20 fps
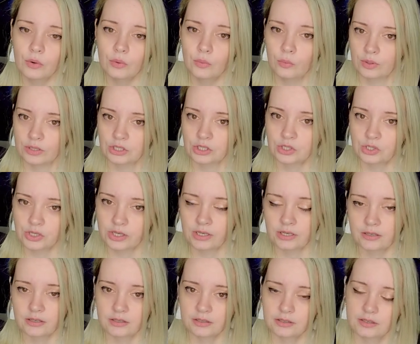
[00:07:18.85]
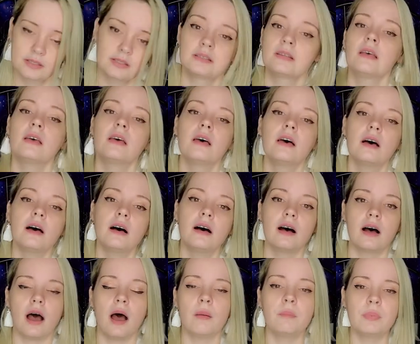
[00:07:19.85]
which is
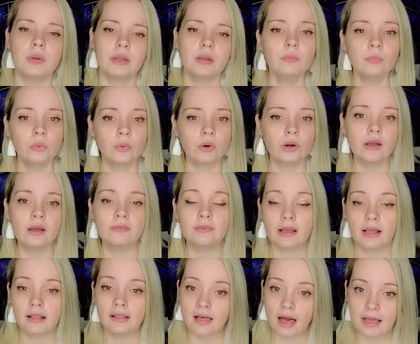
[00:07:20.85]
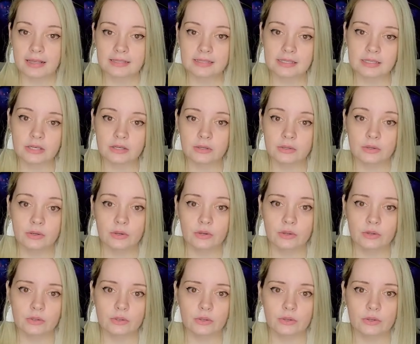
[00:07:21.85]
a bit more of a classic
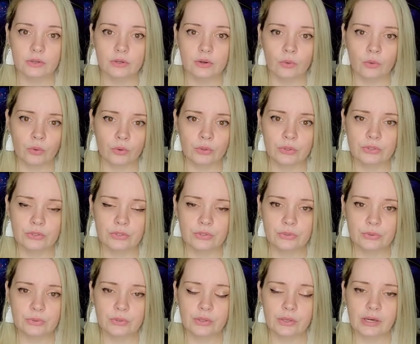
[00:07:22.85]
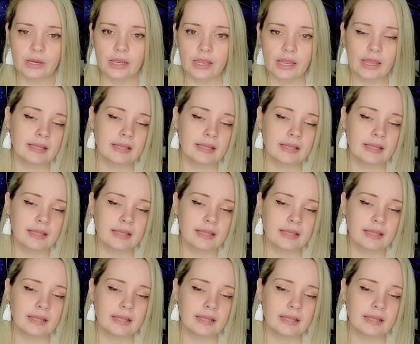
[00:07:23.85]
horror story.